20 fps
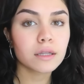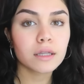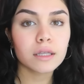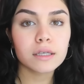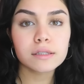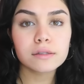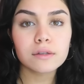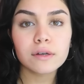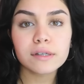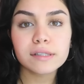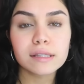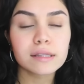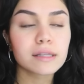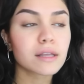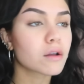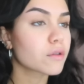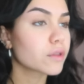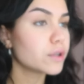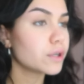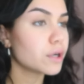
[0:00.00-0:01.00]
This looks
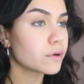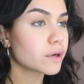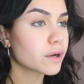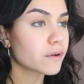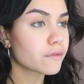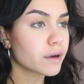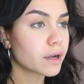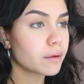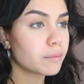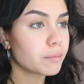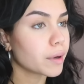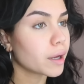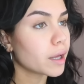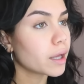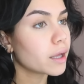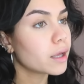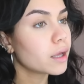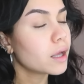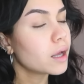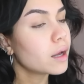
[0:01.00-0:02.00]
literally no different,
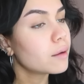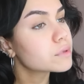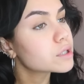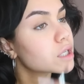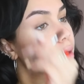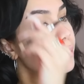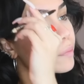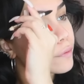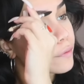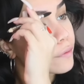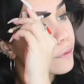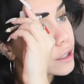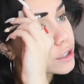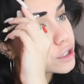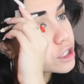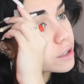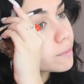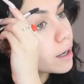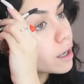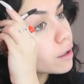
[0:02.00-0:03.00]
but I'm just gonna
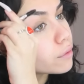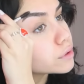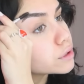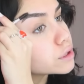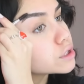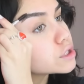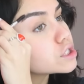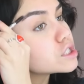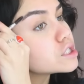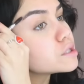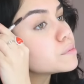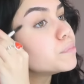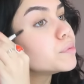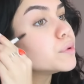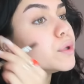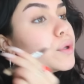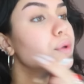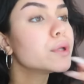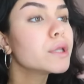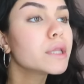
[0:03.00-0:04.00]
brush them out with the
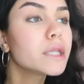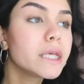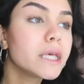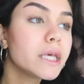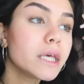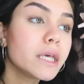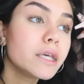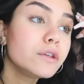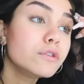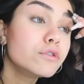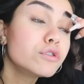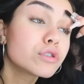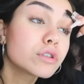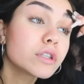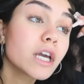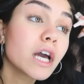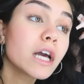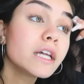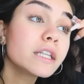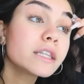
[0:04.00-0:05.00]
spoolie.
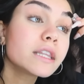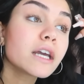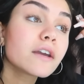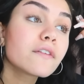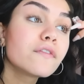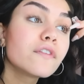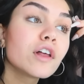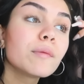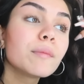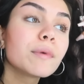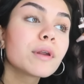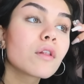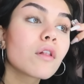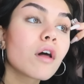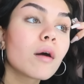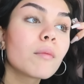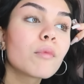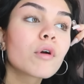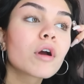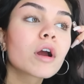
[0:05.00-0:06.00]
Usually I like fill them in a
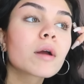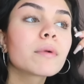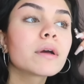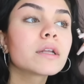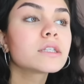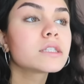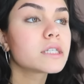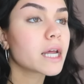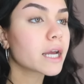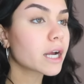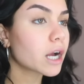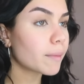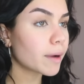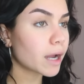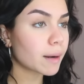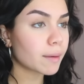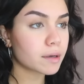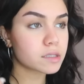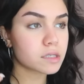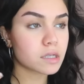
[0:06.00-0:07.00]
lot more, but today I got
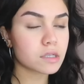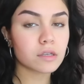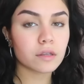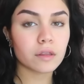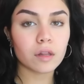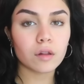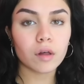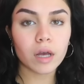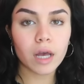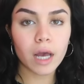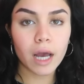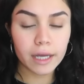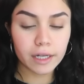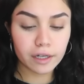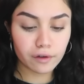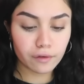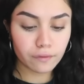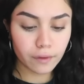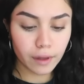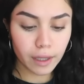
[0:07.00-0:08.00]
my eyebrows done, so they look
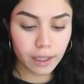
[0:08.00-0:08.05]
kind of